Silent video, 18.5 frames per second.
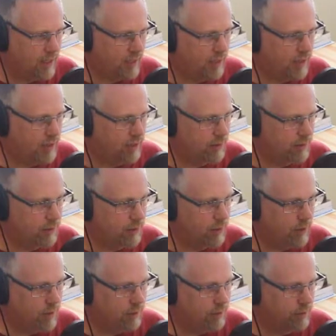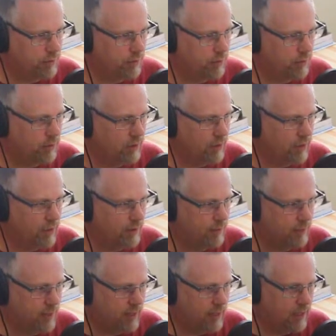And you could put
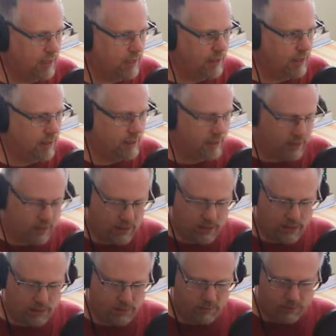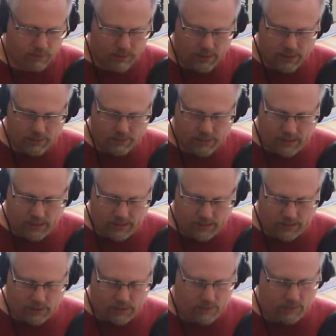programs onto this and bring them
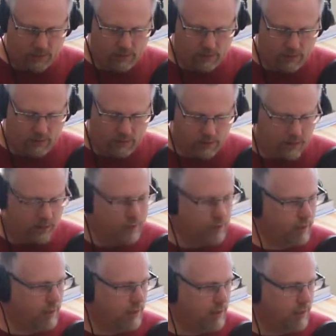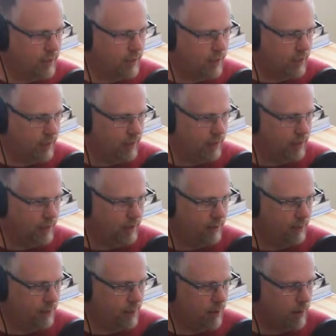into the TRS-80.
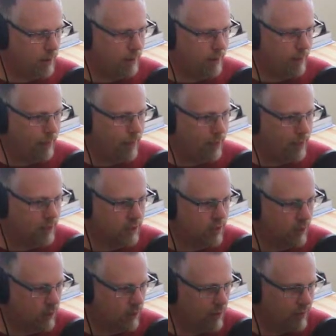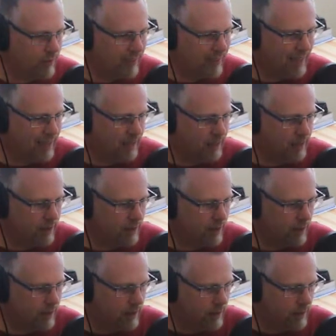So that
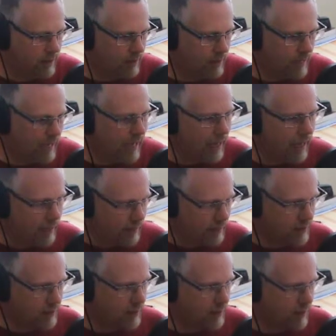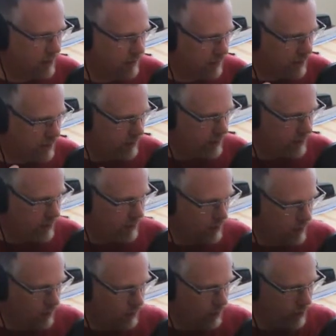act of
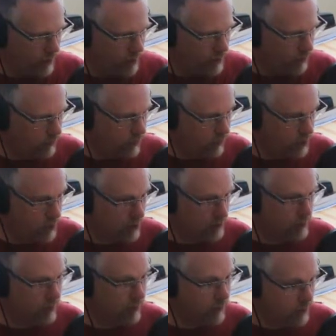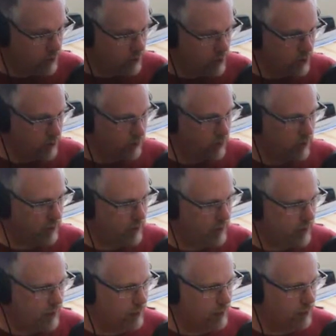
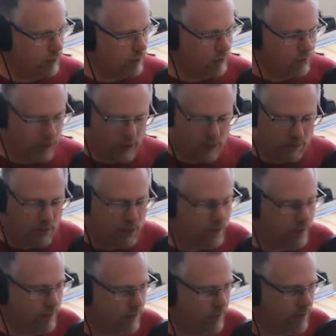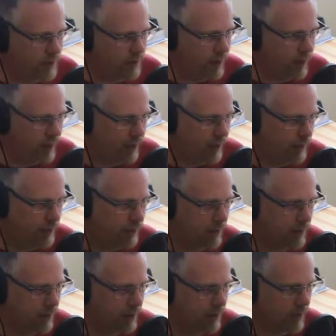restoring a program off of tape,
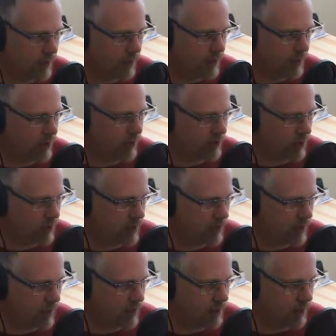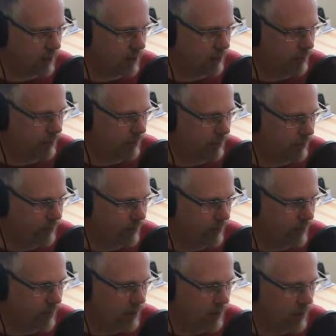because this used cassette tape,
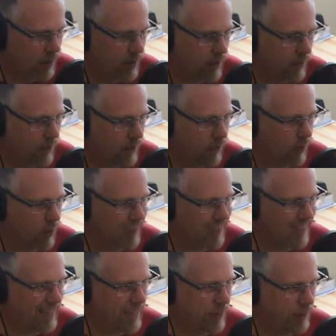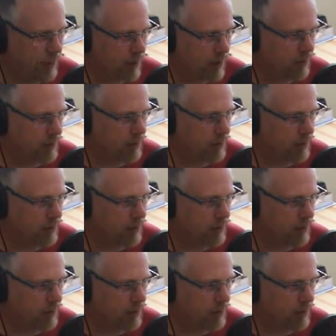was an app.